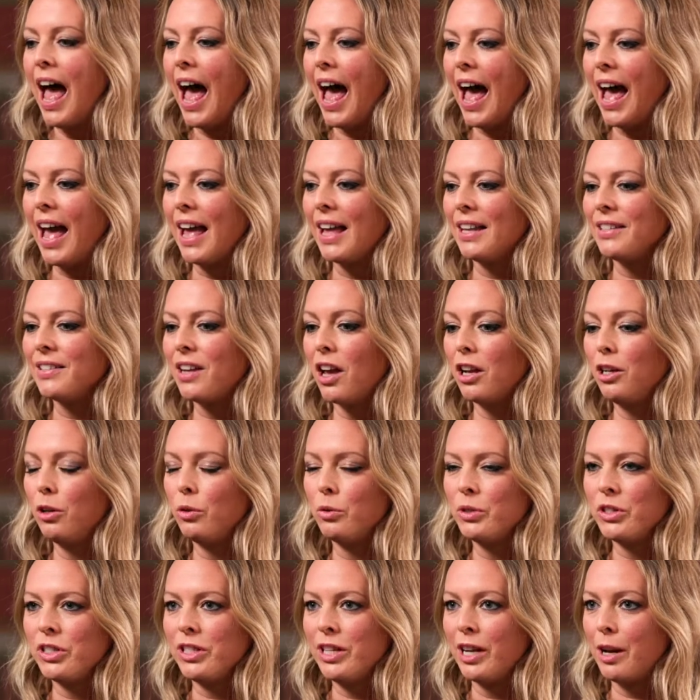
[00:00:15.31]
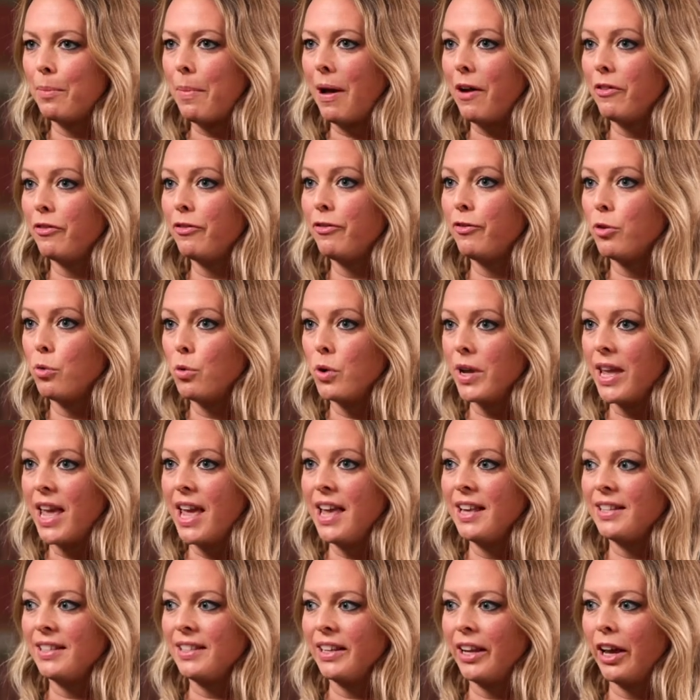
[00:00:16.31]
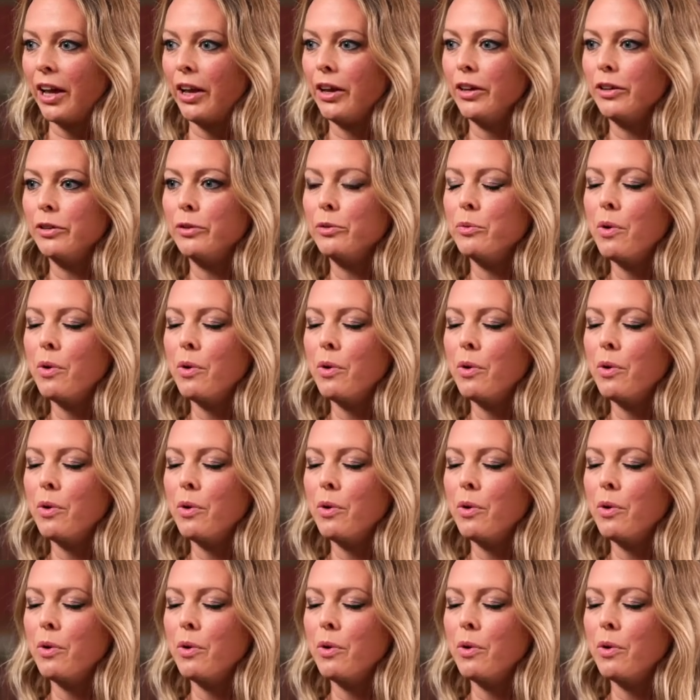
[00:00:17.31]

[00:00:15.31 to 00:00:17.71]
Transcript: and I launched it about 4 years ago.